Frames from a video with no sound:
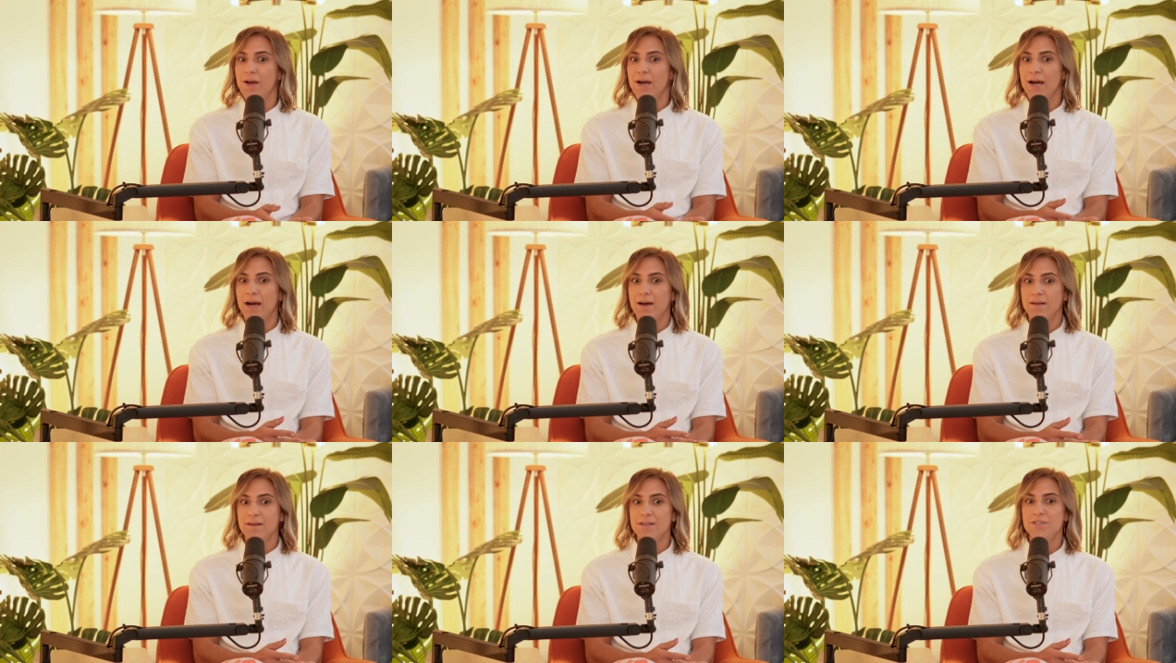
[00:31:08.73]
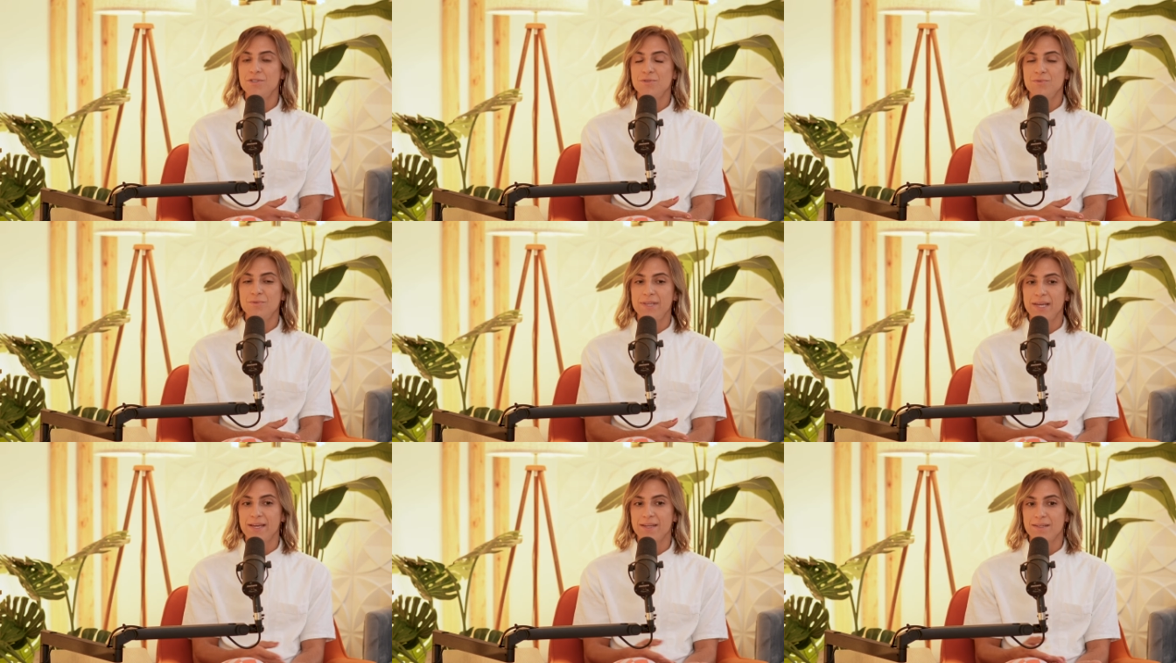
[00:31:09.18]
How did
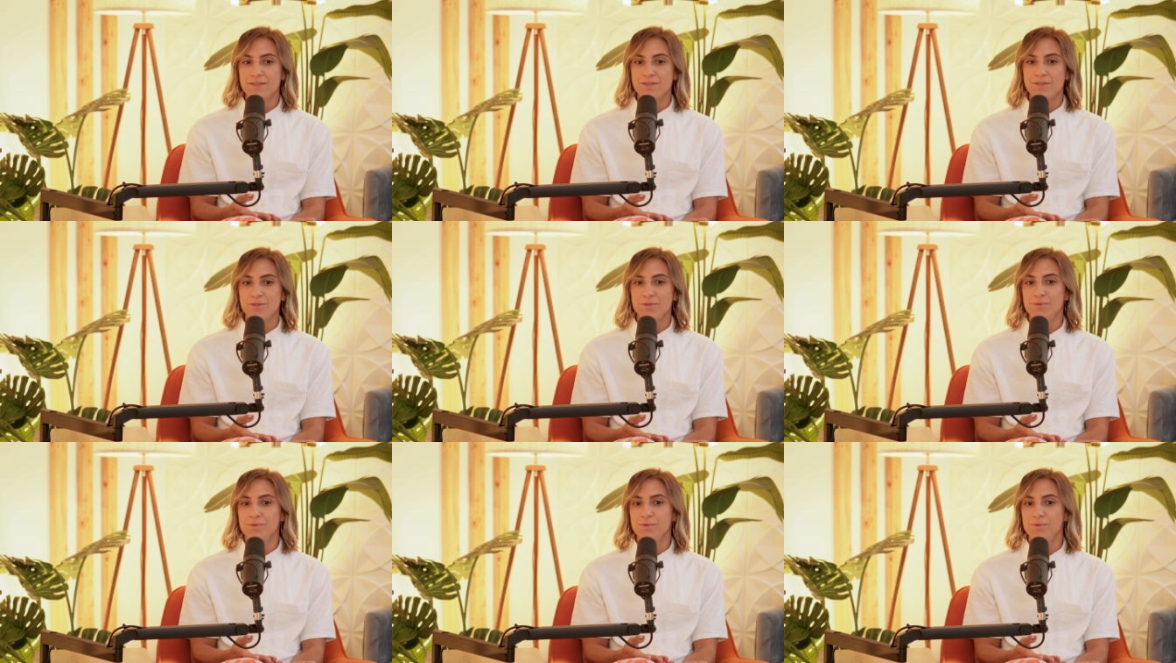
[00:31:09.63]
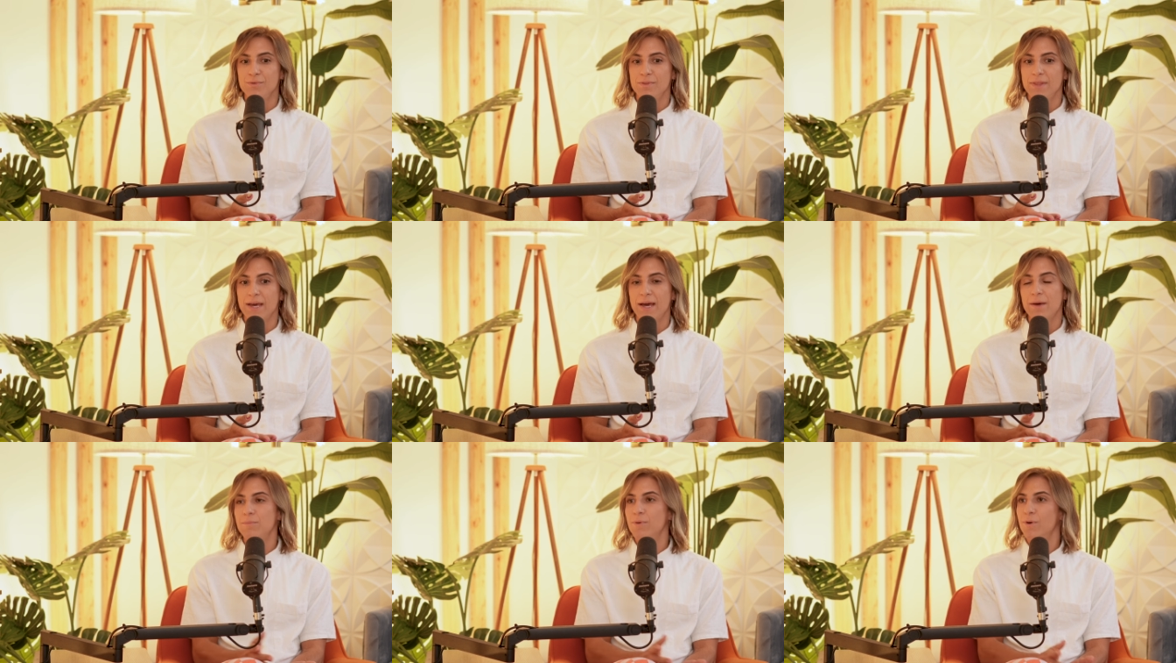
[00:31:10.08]
you get to
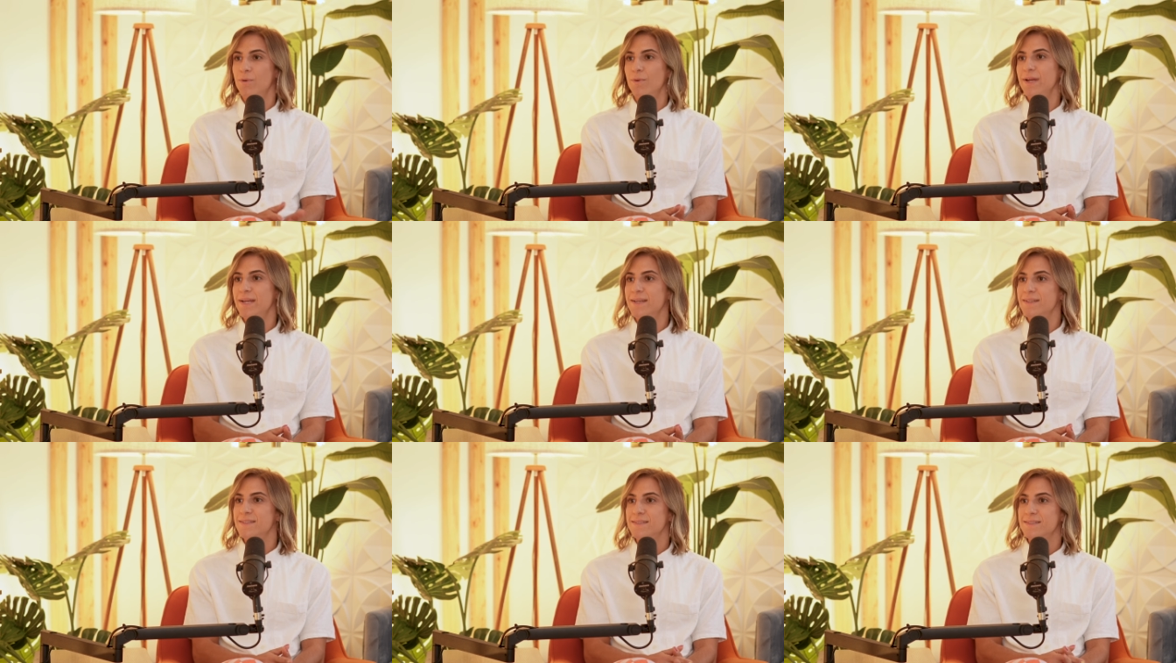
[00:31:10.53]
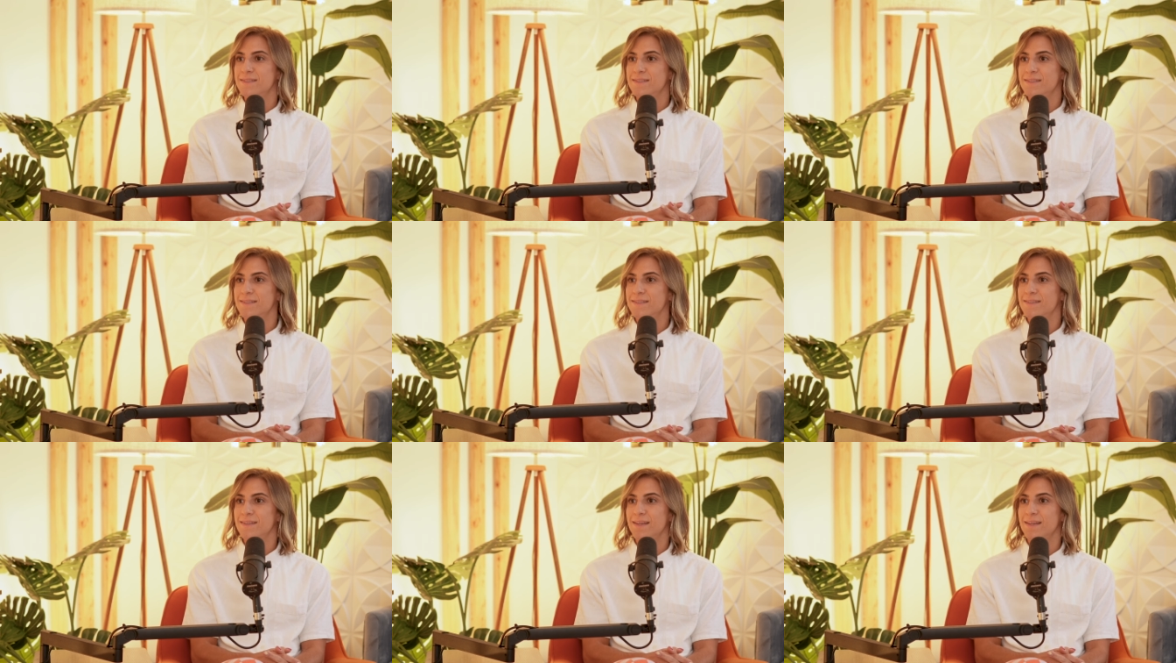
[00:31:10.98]
that point?